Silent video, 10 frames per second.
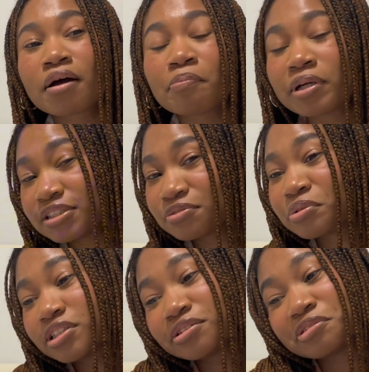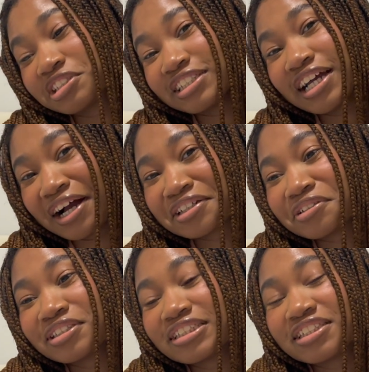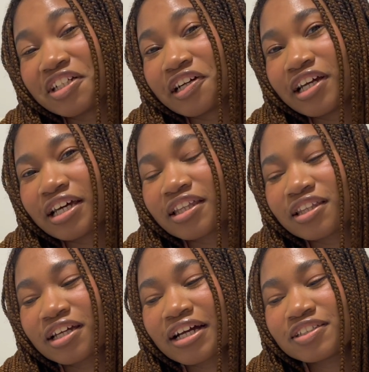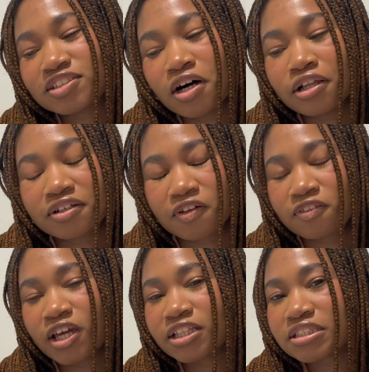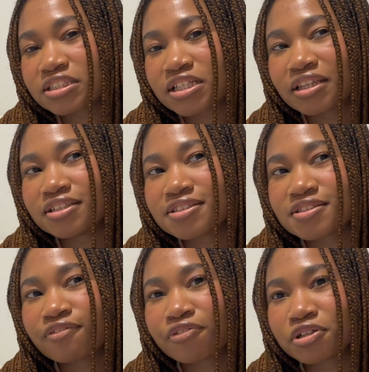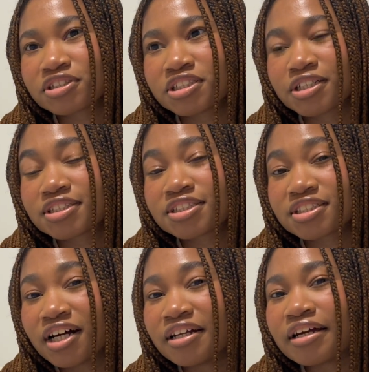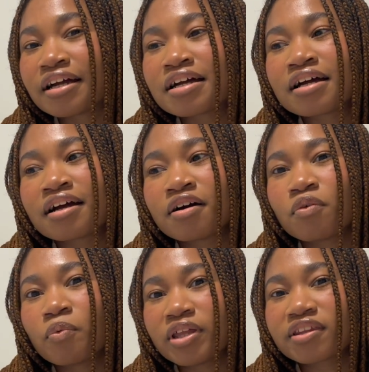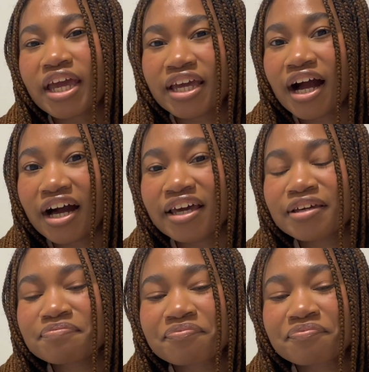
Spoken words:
But it's really, really accurate this year. And I think I saw a little thing that said this is the first year it's done with AI.